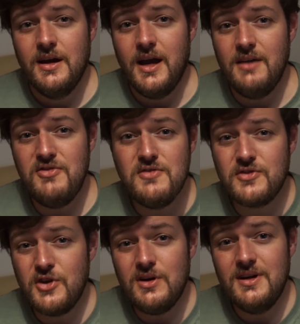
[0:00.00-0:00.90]
if you've
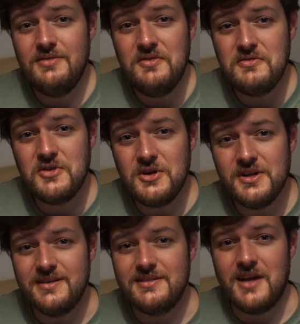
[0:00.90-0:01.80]
got
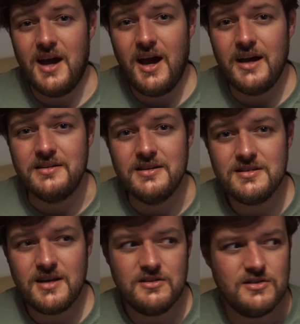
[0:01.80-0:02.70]
it to hand, this
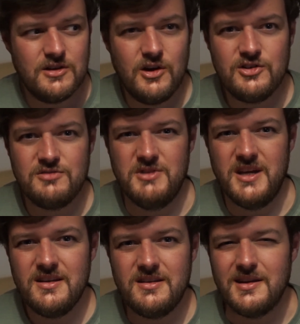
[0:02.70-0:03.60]
hasn't cost me
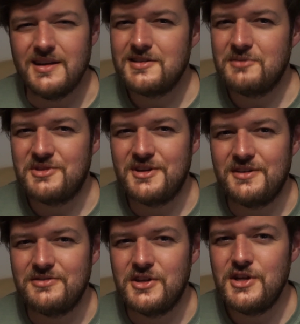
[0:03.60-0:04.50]
anything except an
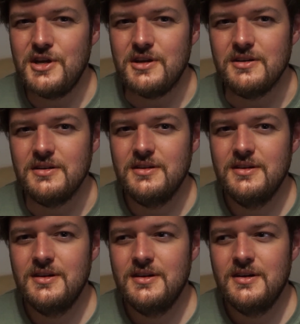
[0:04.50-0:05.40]
afternoon.
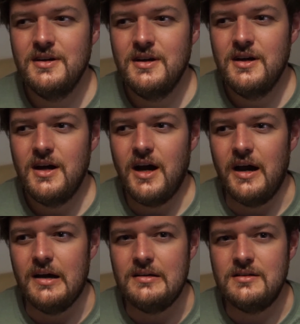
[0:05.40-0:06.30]

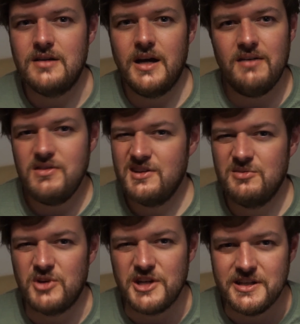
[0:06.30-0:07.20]
And I haven't had to
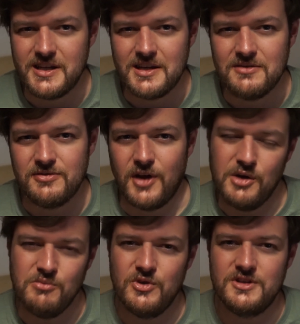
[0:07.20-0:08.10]
buy any
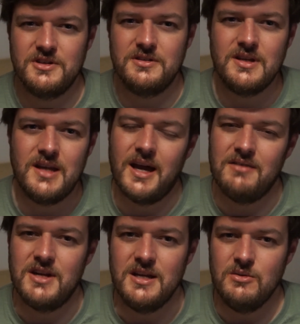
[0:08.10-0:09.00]
foam, which I didn't have
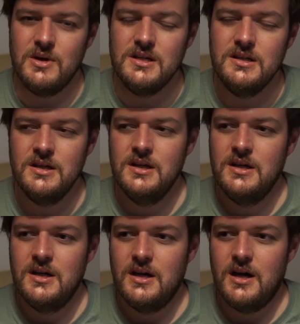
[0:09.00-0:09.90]
anyway.
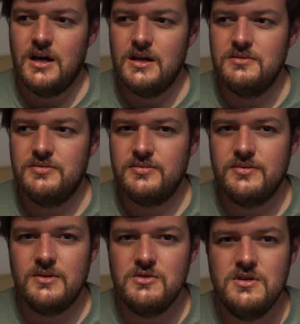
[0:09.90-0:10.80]
I
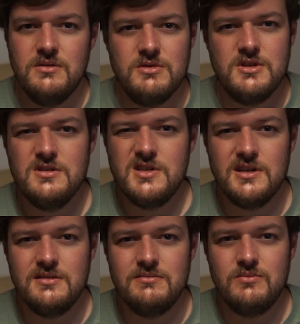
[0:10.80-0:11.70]
was
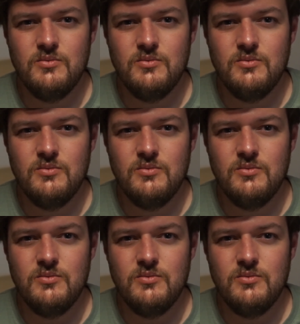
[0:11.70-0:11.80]
using